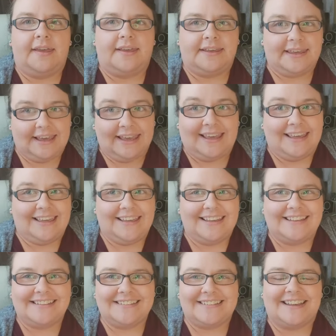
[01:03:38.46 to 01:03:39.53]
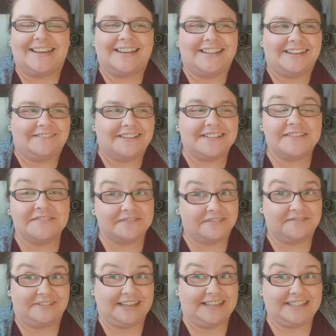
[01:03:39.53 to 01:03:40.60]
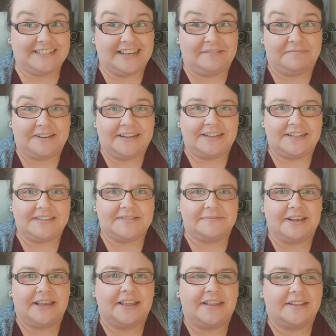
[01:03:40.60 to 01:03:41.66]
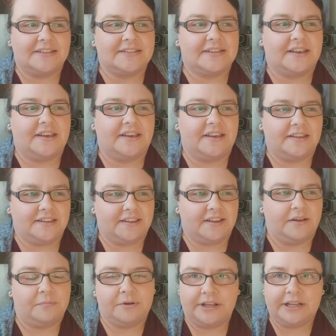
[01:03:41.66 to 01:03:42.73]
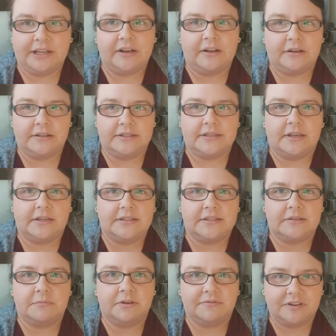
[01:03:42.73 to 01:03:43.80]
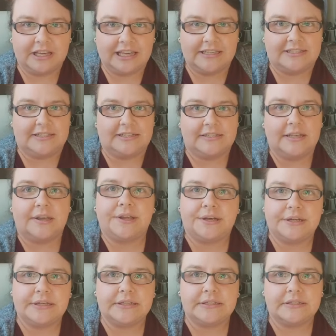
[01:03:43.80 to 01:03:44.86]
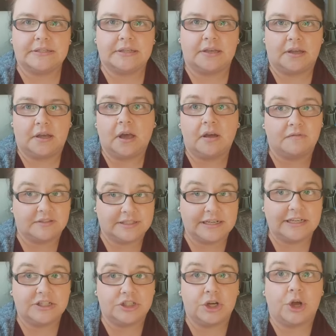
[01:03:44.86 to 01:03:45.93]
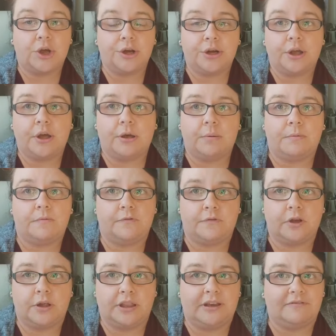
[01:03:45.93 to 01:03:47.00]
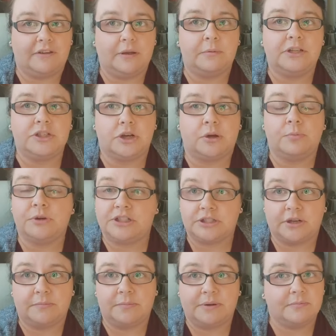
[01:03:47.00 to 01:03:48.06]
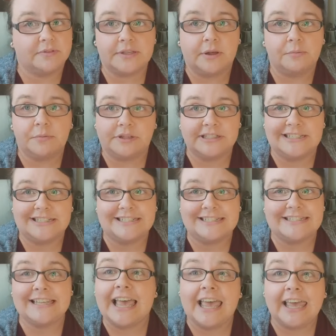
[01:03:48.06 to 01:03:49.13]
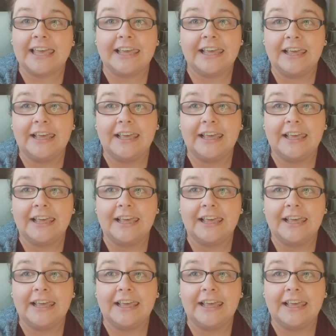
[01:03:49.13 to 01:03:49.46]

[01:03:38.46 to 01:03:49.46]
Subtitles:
yeah. So there is other things happening as well. So I'm working alongside some other guest designers. Obviously John, I've got that thing with John, which I've been so wanting to say